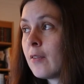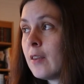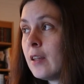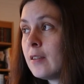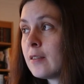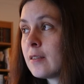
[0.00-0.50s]

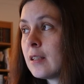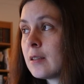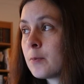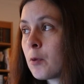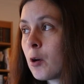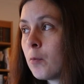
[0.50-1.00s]
This
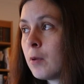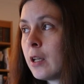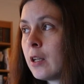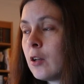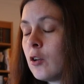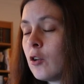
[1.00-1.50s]
is
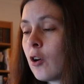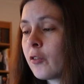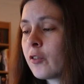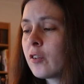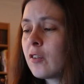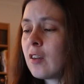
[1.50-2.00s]
probably
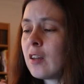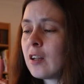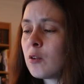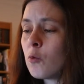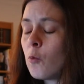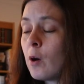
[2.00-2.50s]
not
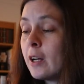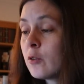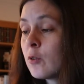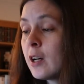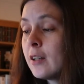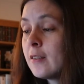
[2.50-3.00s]

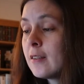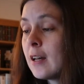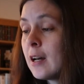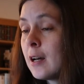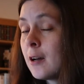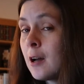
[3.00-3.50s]
quite right.
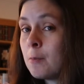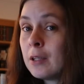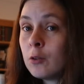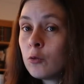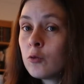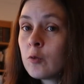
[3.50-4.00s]
I
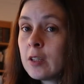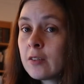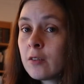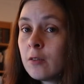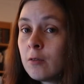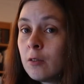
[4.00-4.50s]
mean,
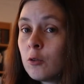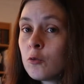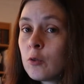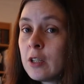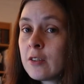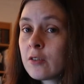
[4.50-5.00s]

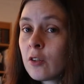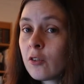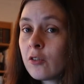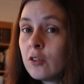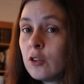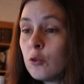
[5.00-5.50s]
Goodreads
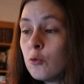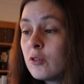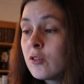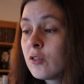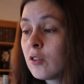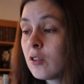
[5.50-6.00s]
doesn't
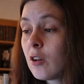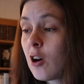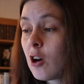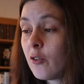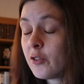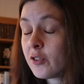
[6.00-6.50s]
use
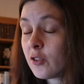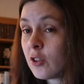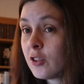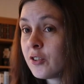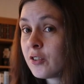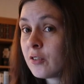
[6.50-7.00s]
half
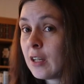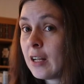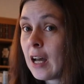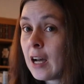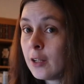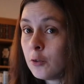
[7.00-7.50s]
stars,
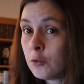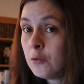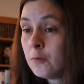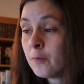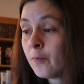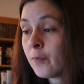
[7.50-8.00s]
and I do.